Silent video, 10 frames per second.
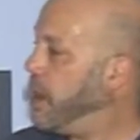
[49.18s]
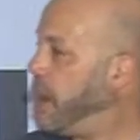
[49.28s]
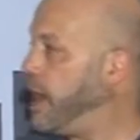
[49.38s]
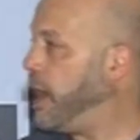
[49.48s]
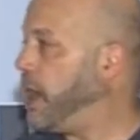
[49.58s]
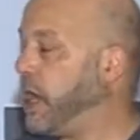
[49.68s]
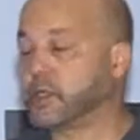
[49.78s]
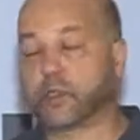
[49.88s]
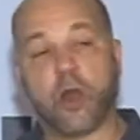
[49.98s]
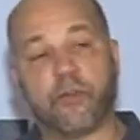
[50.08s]

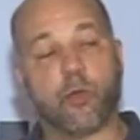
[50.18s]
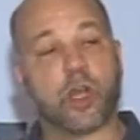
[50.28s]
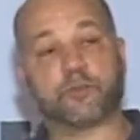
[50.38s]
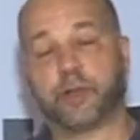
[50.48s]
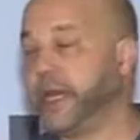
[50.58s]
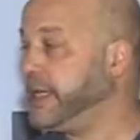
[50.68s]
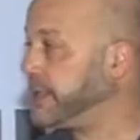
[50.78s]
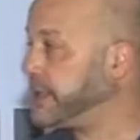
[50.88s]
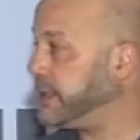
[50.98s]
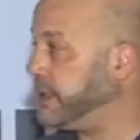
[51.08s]
Solvent wash
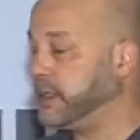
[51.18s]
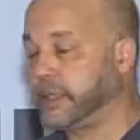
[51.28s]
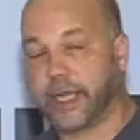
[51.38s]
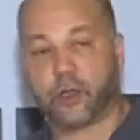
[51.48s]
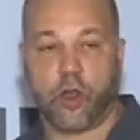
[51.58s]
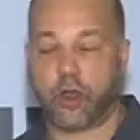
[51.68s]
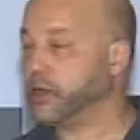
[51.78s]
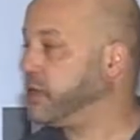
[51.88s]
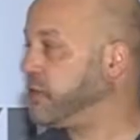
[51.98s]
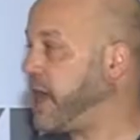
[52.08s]
plates take
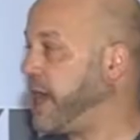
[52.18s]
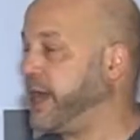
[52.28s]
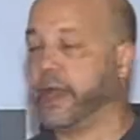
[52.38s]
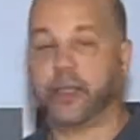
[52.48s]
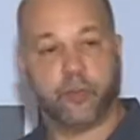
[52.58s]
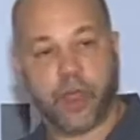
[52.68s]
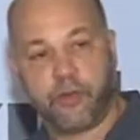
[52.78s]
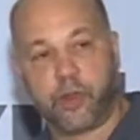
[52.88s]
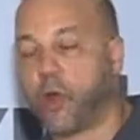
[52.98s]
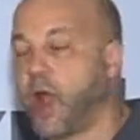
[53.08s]
longer to dry, and you may
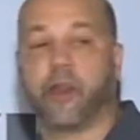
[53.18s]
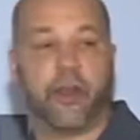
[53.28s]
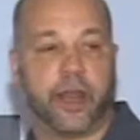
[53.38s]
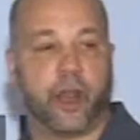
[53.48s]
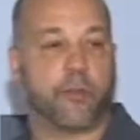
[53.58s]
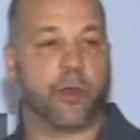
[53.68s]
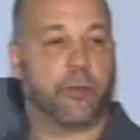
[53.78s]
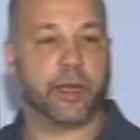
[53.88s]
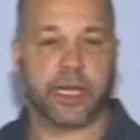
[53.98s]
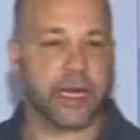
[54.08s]
require an air
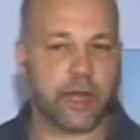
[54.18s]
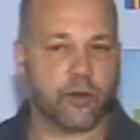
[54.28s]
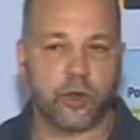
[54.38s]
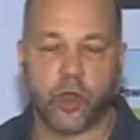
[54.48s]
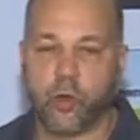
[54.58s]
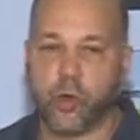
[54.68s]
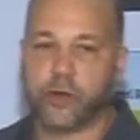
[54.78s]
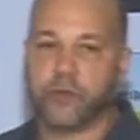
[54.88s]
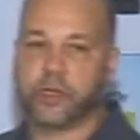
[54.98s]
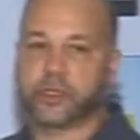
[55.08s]
permit, and I don't know
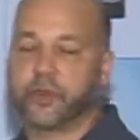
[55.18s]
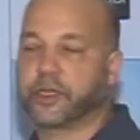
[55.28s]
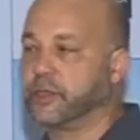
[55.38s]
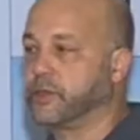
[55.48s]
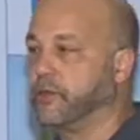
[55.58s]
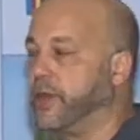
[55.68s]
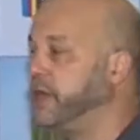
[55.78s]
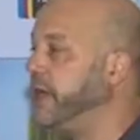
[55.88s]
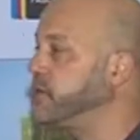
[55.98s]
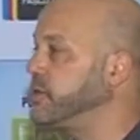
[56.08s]
what restrictions or
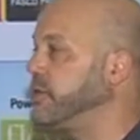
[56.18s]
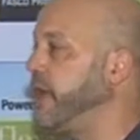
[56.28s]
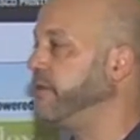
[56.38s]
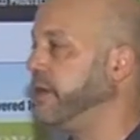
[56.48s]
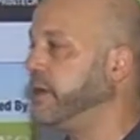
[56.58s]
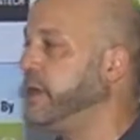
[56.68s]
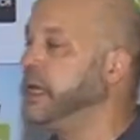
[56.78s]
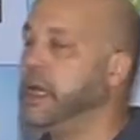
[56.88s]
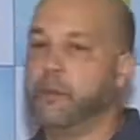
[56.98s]
regulations you have here,